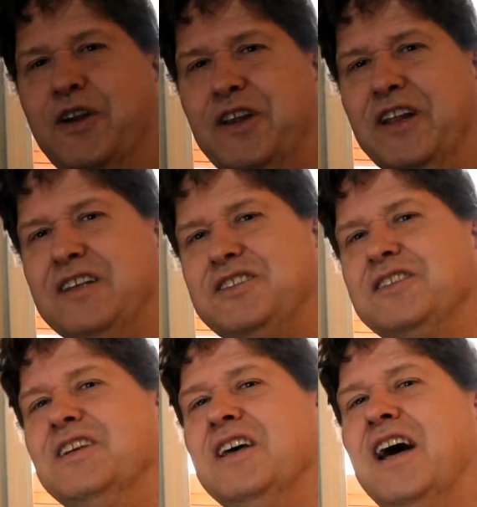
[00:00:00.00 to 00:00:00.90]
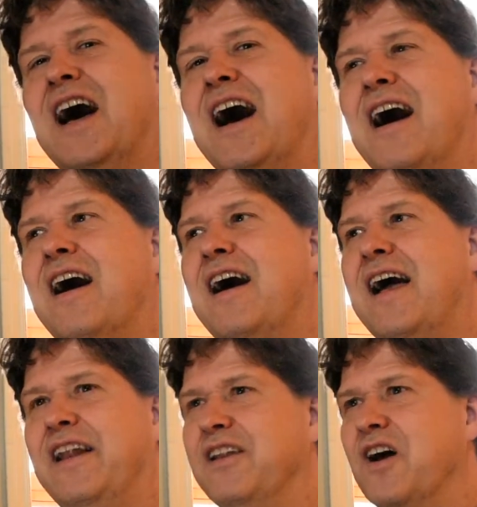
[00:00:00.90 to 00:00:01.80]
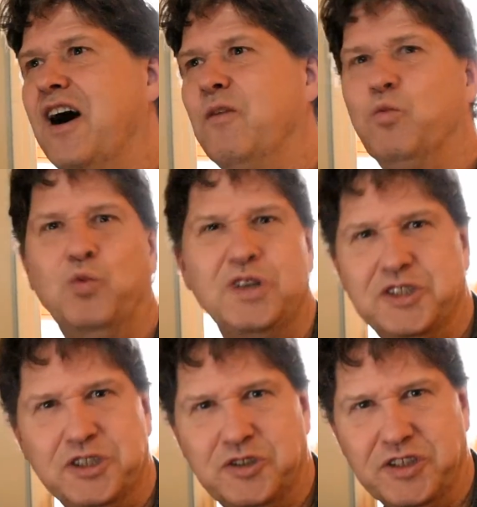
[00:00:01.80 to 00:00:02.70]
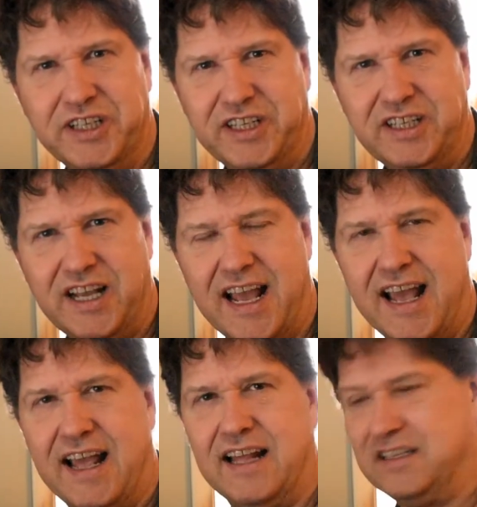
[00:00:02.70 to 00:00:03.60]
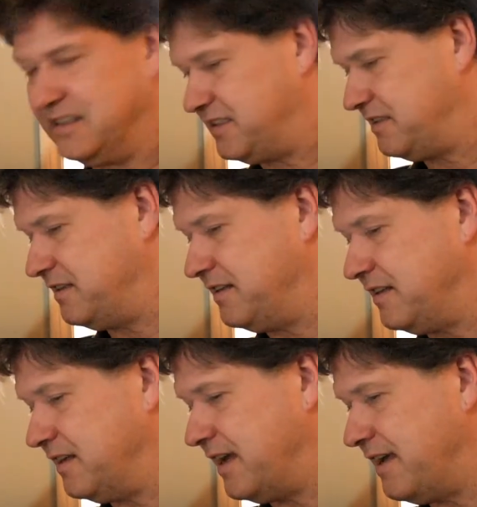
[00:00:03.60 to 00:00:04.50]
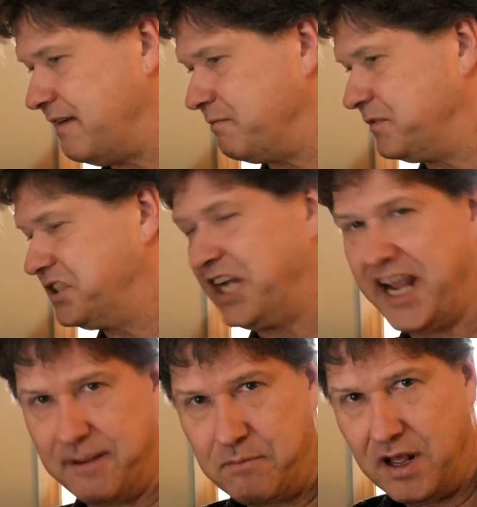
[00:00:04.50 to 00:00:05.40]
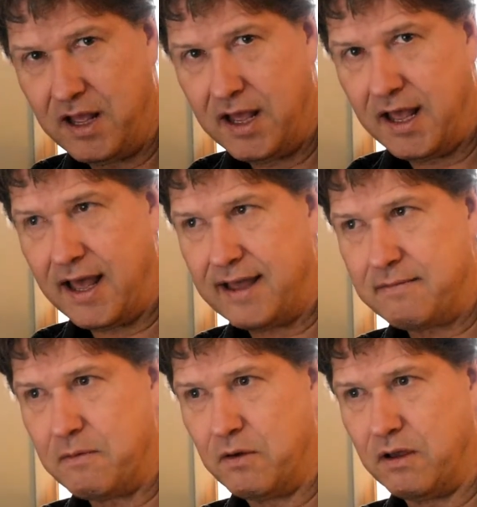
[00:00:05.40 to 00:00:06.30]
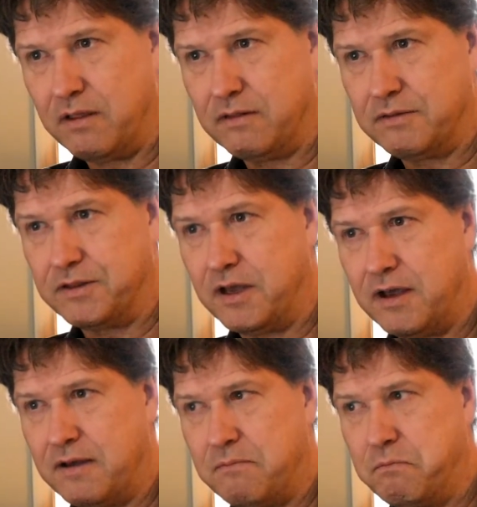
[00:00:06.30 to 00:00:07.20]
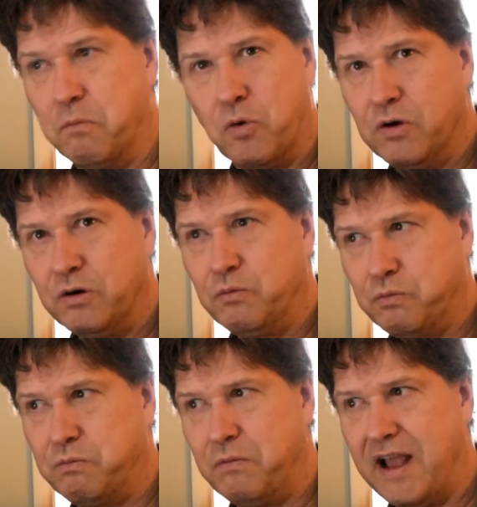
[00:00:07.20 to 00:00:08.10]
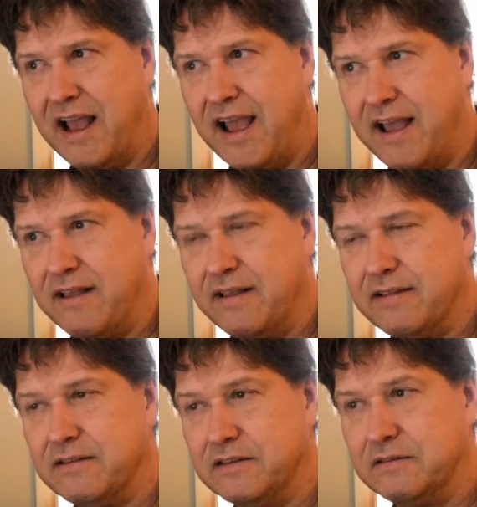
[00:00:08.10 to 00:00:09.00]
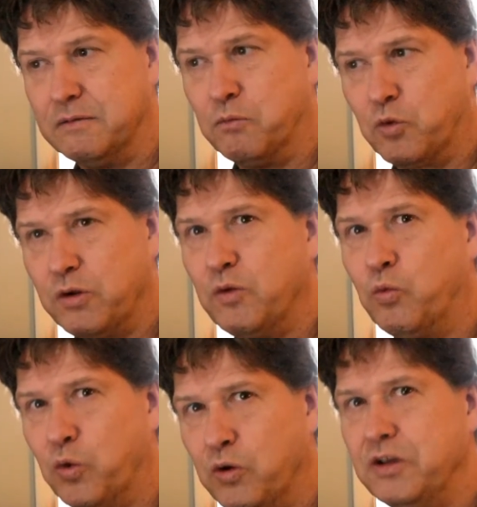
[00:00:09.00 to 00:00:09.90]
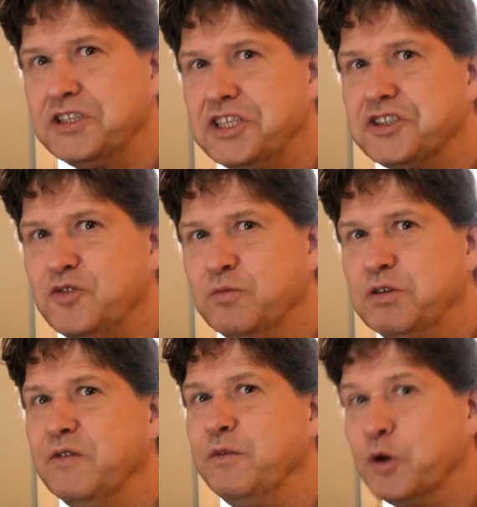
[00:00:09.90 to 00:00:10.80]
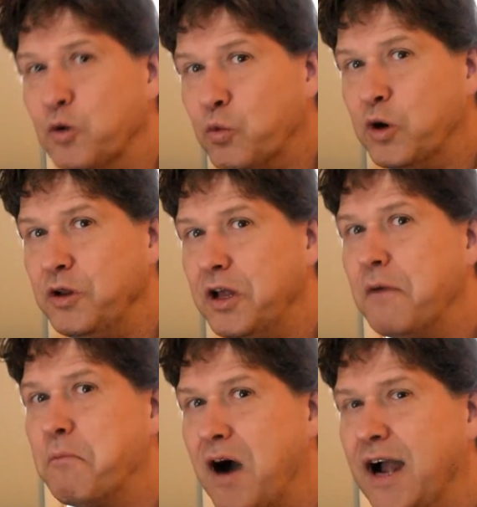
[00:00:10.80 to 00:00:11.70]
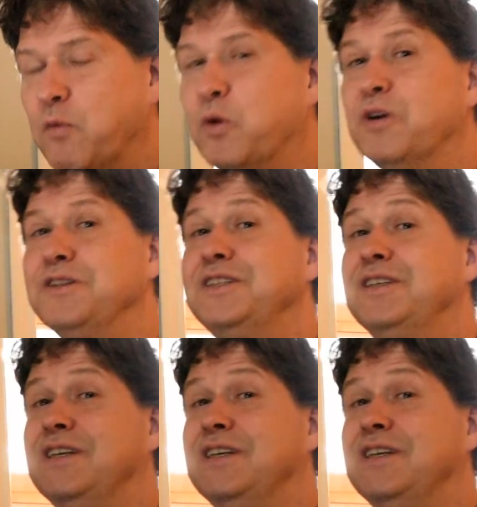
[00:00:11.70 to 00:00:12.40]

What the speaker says: goodness and not wizardry and shame, the more the world is just going to improve. Your world, my world,